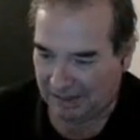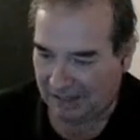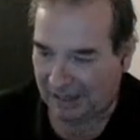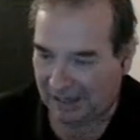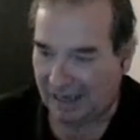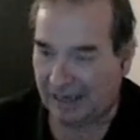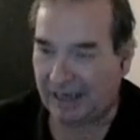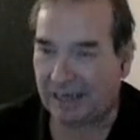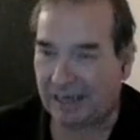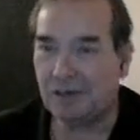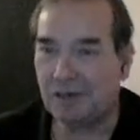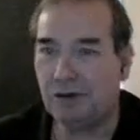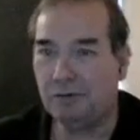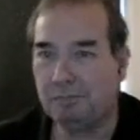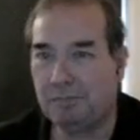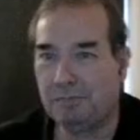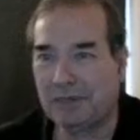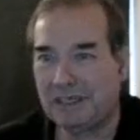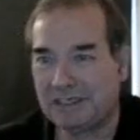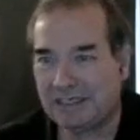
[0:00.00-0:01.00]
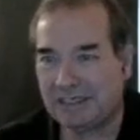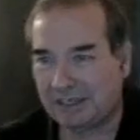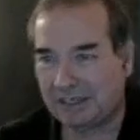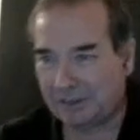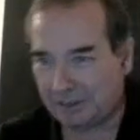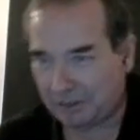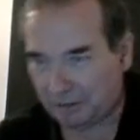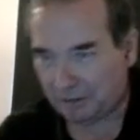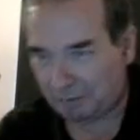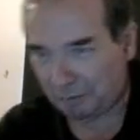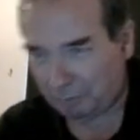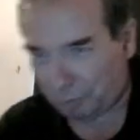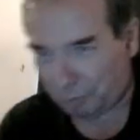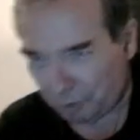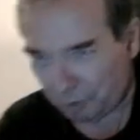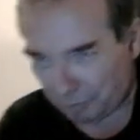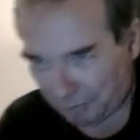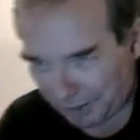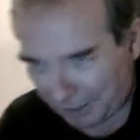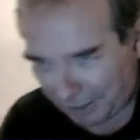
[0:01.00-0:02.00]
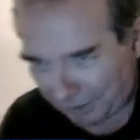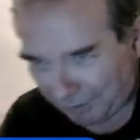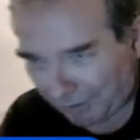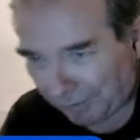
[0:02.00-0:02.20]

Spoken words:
Yeah, it could be something to do with Paul Bearer